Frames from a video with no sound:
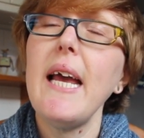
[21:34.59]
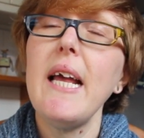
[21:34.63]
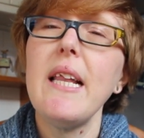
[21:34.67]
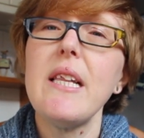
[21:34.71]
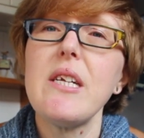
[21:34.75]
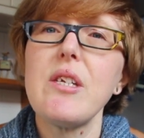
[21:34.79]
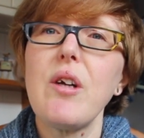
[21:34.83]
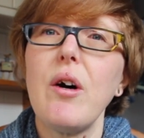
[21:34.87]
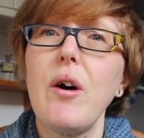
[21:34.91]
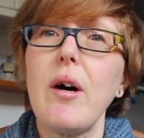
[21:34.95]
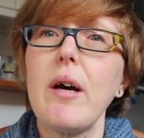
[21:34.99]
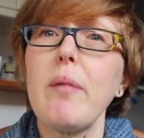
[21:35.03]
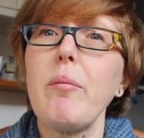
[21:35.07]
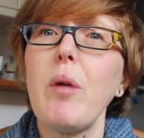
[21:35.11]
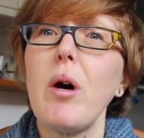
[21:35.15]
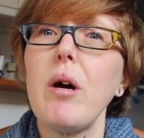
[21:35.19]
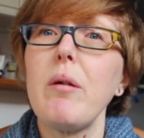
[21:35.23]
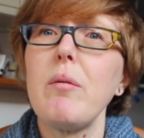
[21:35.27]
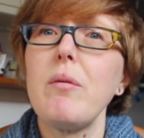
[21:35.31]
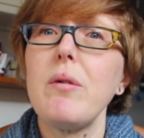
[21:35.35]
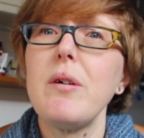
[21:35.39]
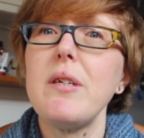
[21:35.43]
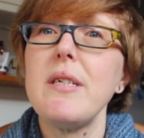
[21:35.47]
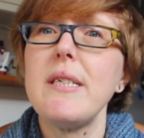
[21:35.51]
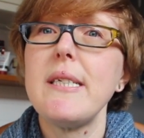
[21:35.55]
at the time
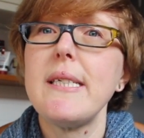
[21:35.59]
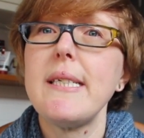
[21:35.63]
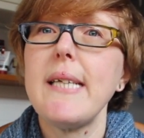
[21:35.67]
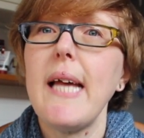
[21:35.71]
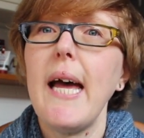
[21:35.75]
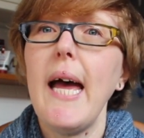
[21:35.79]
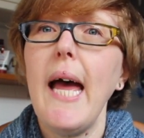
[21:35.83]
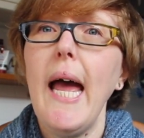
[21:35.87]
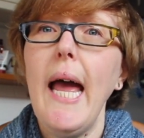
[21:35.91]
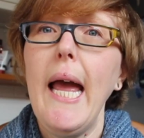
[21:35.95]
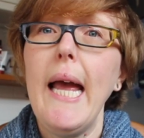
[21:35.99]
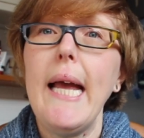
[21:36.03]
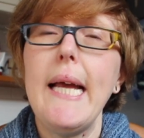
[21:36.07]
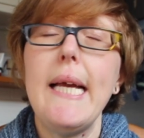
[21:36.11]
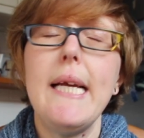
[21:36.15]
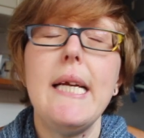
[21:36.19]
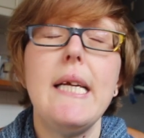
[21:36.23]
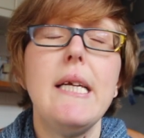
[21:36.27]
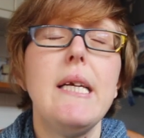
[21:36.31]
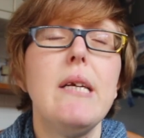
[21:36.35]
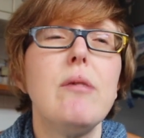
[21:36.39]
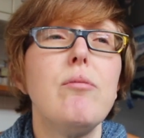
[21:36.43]
I was a